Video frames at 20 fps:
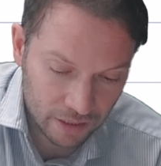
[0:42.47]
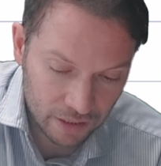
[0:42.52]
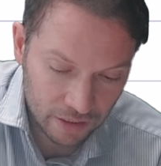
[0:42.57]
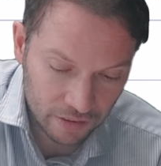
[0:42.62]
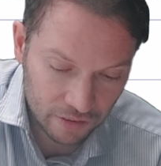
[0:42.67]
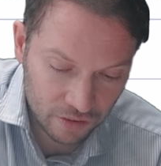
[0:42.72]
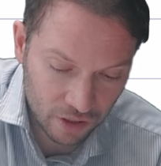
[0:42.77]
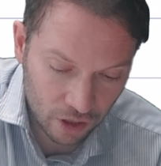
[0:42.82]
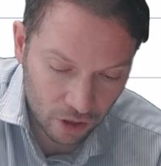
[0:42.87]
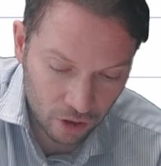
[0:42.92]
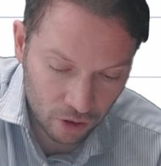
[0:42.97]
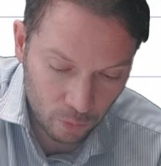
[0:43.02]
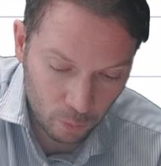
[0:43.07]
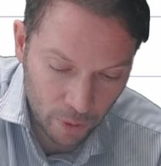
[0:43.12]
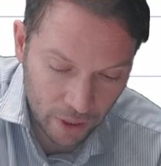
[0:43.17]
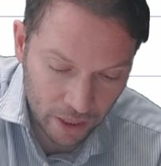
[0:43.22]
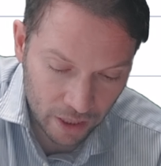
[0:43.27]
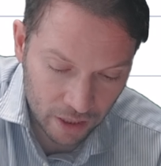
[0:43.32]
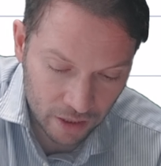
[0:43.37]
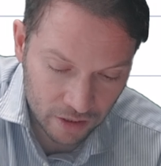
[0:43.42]
So
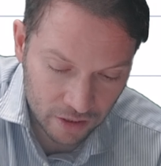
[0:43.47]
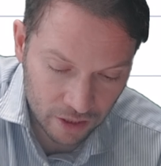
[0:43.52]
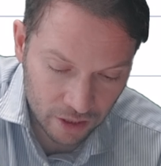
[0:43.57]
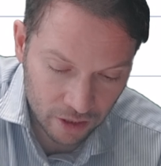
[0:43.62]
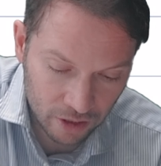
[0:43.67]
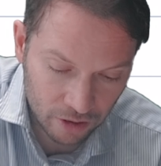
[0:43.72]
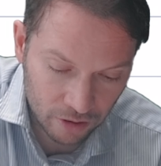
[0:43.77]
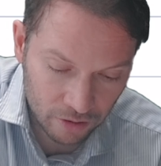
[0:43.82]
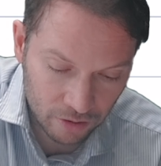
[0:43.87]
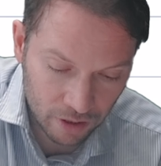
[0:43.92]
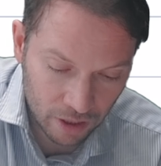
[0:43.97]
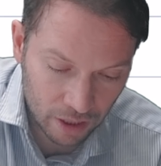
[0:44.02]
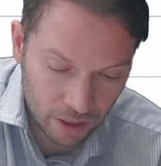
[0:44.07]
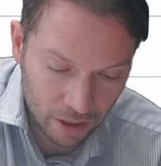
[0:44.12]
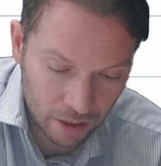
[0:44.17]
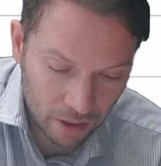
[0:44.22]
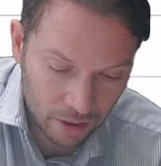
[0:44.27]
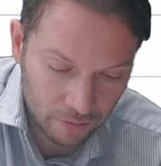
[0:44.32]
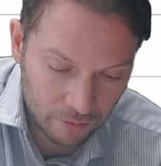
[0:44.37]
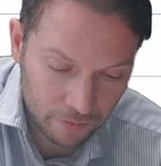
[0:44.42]
we're going to
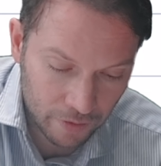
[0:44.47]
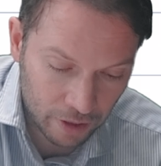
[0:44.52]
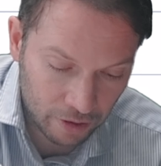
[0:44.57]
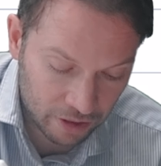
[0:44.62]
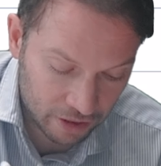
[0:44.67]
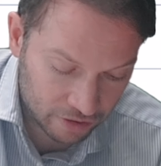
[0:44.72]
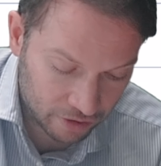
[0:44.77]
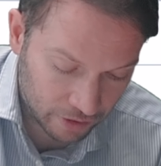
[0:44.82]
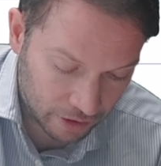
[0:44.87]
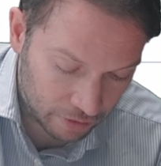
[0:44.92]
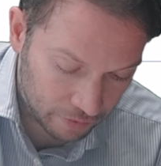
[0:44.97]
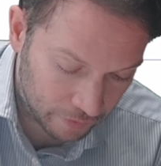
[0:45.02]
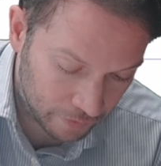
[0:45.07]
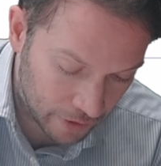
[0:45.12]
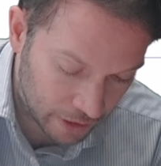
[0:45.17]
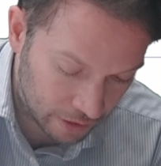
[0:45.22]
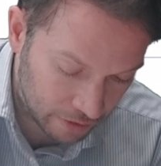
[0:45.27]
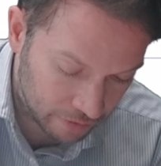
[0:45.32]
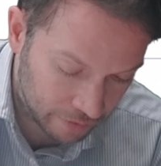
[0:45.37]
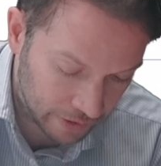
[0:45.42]
do focus on this
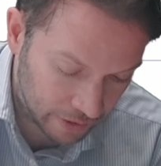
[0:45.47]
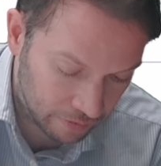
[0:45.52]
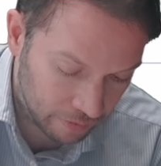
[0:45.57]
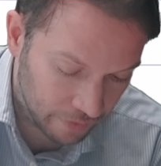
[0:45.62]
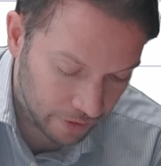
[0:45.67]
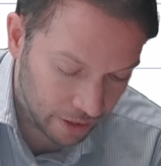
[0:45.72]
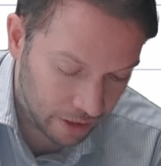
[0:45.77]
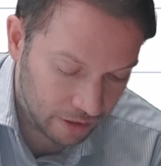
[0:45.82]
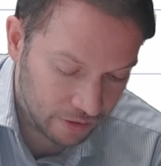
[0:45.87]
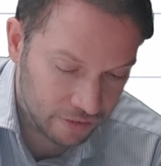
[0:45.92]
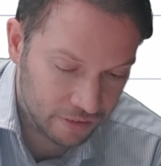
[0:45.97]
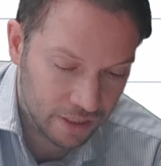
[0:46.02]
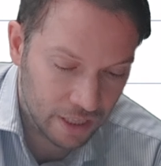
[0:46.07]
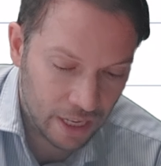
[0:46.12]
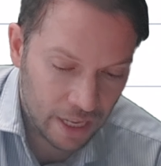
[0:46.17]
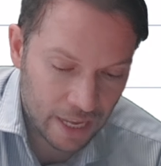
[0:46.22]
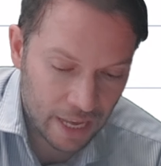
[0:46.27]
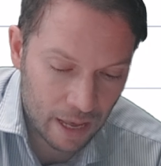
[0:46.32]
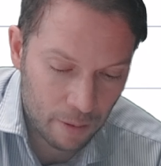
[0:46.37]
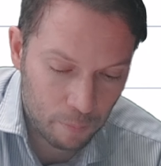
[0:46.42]
first thing first
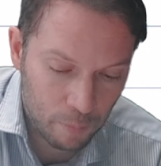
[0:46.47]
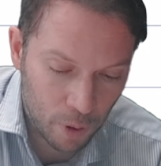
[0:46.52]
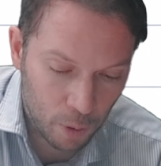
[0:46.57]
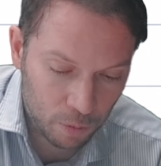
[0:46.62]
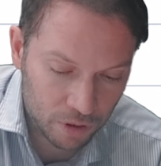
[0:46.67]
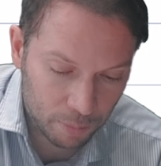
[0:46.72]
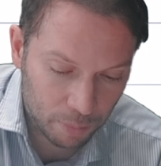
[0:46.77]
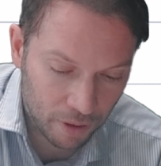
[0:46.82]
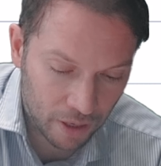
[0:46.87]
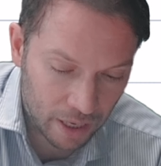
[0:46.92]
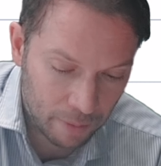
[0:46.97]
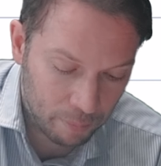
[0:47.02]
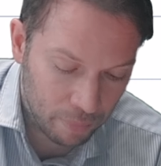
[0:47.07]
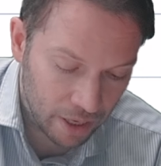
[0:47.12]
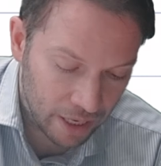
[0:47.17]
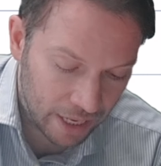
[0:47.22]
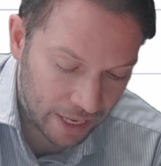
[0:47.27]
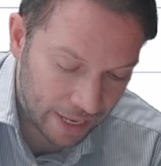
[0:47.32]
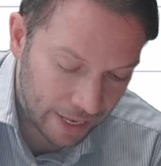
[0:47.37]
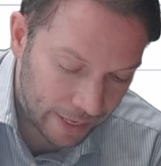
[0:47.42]
and multiply it
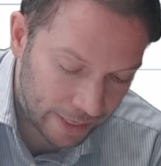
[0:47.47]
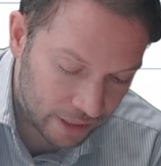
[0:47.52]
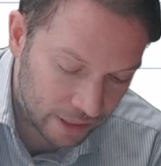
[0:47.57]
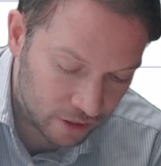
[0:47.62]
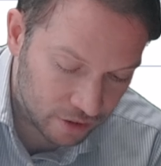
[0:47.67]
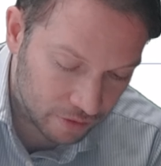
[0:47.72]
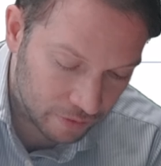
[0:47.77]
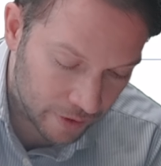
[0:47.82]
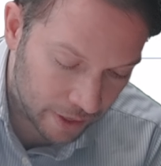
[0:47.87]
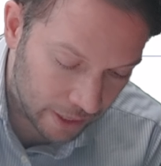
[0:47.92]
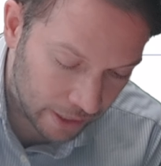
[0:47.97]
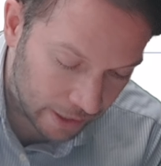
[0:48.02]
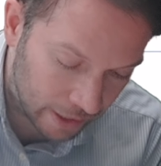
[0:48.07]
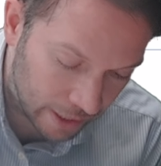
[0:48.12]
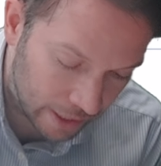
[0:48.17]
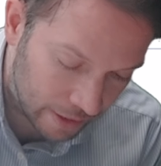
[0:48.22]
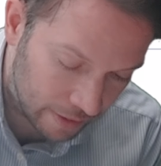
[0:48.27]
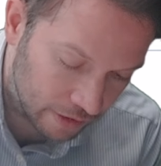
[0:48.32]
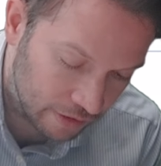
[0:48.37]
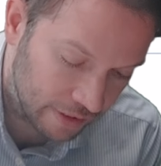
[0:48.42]
by each thing
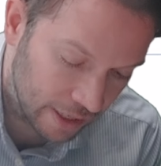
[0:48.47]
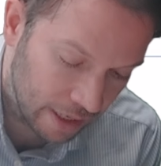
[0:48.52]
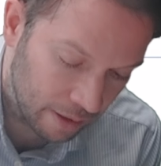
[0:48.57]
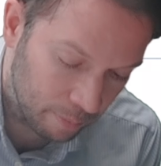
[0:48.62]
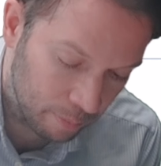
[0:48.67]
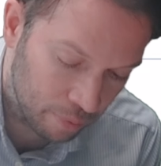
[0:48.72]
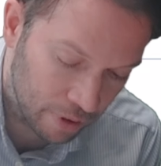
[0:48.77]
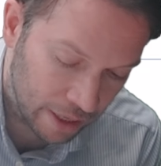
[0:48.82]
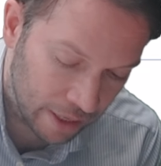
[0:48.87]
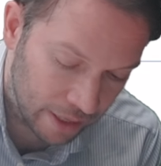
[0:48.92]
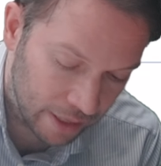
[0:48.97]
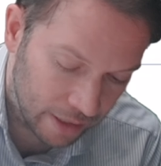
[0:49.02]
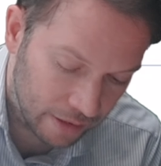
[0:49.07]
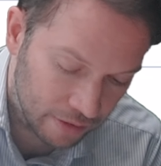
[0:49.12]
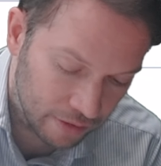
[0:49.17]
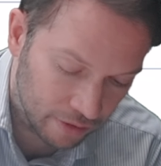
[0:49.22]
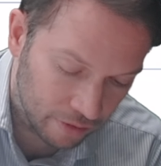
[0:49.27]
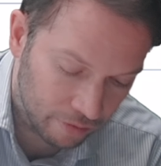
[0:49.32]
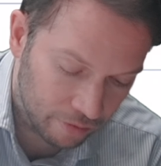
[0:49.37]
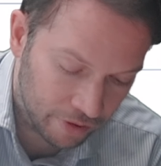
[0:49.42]
in the second bracket.
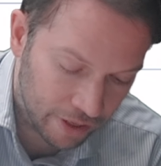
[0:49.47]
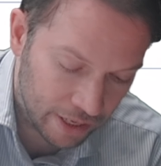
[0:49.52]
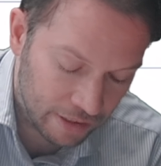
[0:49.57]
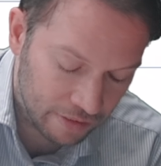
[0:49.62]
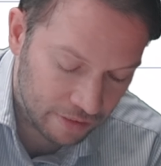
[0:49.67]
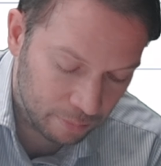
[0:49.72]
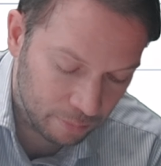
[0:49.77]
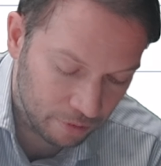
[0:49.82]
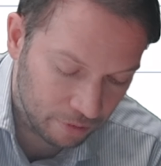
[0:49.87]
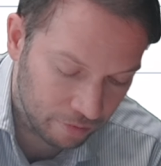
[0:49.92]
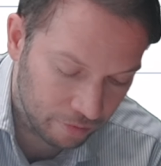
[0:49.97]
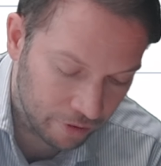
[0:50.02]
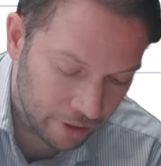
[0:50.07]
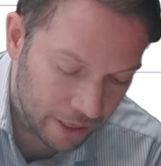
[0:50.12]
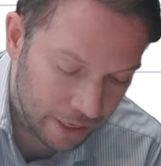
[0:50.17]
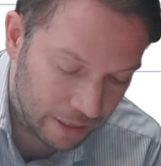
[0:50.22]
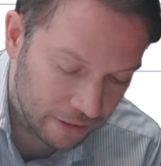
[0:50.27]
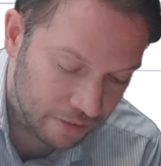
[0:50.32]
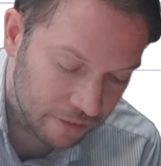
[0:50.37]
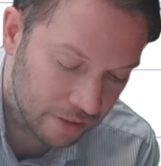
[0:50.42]
So the 3x times the
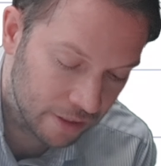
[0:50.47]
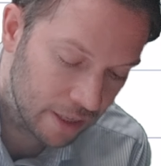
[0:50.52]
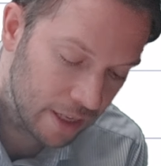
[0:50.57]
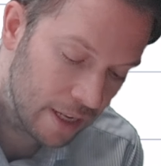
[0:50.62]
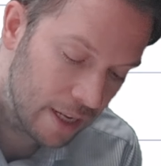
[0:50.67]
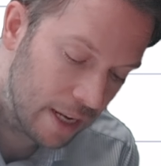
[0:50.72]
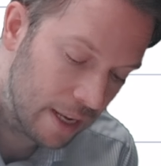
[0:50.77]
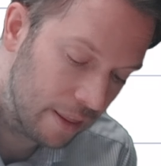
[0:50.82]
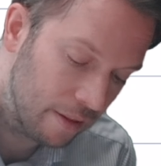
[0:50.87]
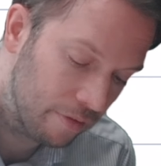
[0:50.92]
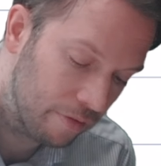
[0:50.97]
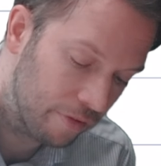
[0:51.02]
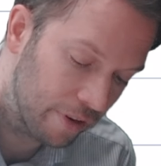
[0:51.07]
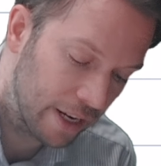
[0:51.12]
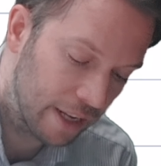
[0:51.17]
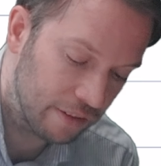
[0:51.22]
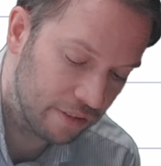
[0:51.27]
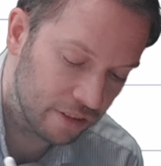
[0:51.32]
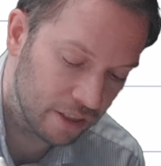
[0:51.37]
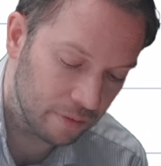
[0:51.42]
3x and the
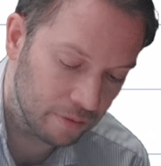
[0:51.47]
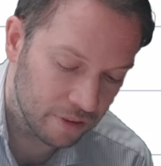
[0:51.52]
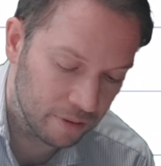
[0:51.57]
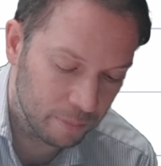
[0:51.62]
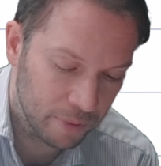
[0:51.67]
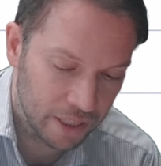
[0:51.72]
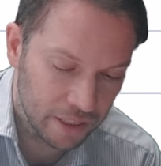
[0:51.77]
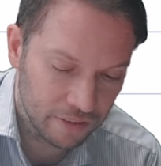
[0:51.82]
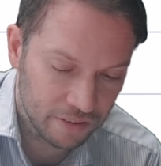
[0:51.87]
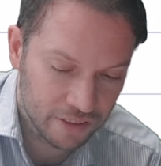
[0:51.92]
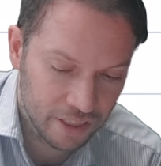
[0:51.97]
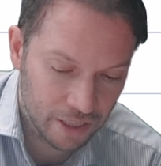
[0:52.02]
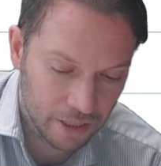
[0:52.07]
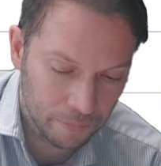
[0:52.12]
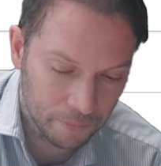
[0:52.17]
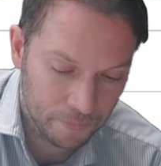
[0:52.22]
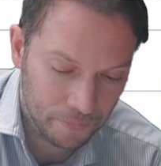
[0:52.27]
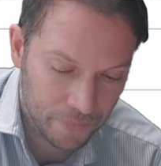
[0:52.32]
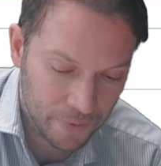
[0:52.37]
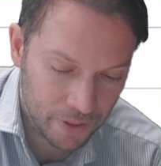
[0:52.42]
3x times the minus
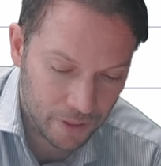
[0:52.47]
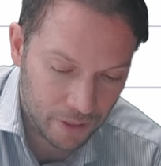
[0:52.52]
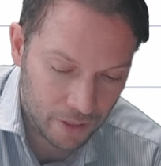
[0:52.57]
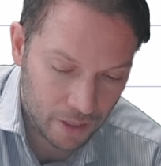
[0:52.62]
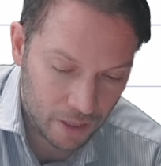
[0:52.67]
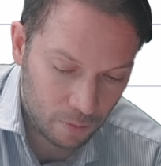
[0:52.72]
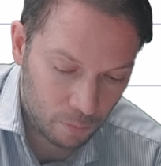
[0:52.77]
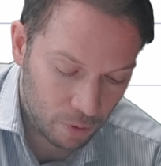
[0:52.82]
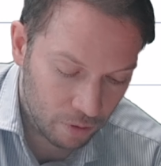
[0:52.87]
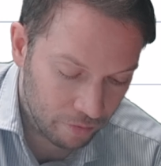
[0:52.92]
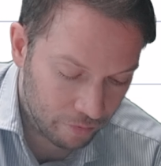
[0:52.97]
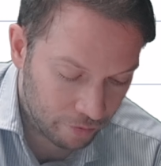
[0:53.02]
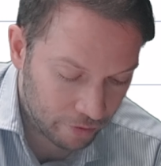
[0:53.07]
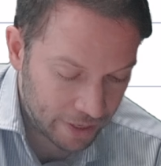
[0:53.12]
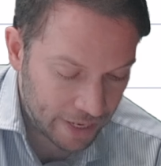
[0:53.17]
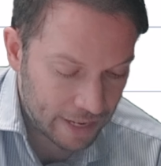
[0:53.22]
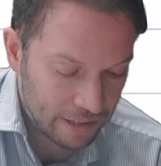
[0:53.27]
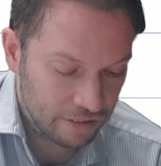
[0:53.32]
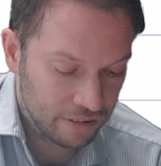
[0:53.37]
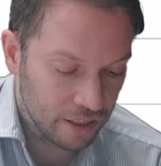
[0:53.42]
2. Well,
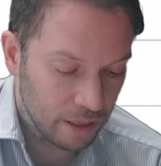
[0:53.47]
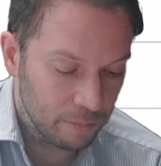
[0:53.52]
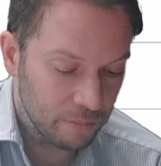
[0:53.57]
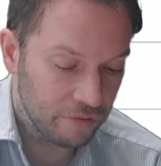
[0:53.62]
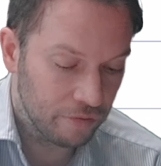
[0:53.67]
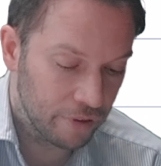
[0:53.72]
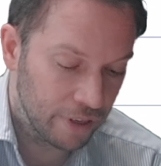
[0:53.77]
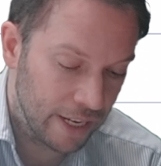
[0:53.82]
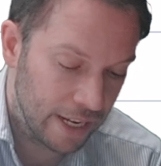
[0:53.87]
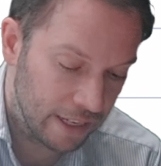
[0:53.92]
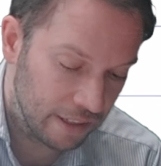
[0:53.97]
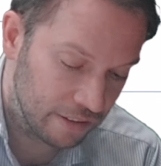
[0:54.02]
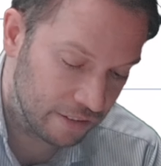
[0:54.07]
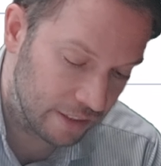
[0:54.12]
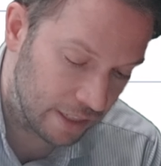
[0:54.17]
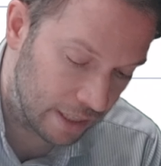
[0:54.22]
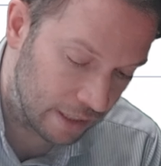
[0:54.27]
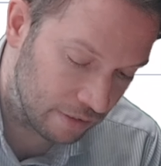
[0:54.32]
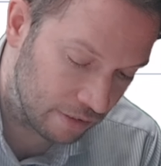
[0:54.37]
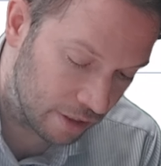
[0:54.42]
3x times
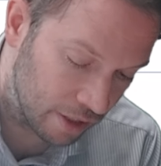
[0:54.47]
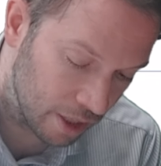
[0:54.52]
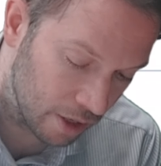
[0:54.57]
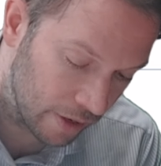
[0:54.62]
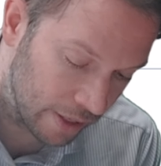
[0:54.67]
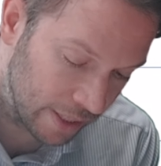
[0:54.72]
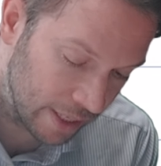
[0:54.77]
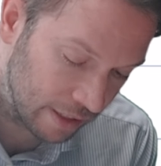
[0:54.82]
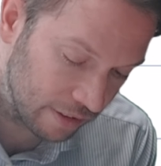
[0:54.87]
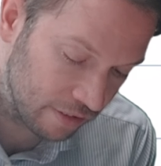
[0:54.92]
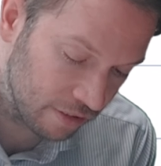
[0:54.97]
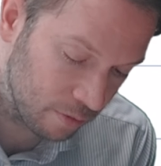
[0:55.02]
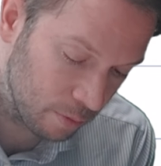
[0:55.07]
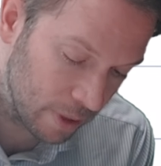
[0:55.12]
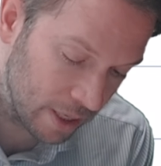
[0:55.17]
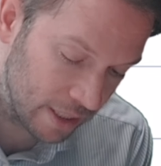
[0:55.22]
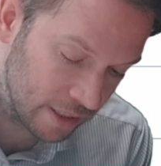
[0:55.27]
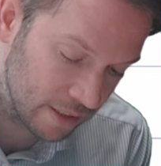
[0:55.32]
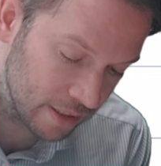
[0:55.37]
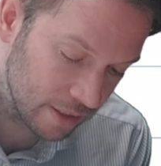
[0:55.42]
3x is 9x
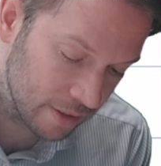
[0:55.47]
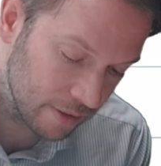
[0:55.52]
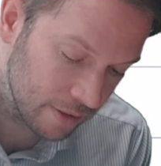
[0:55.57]
squared.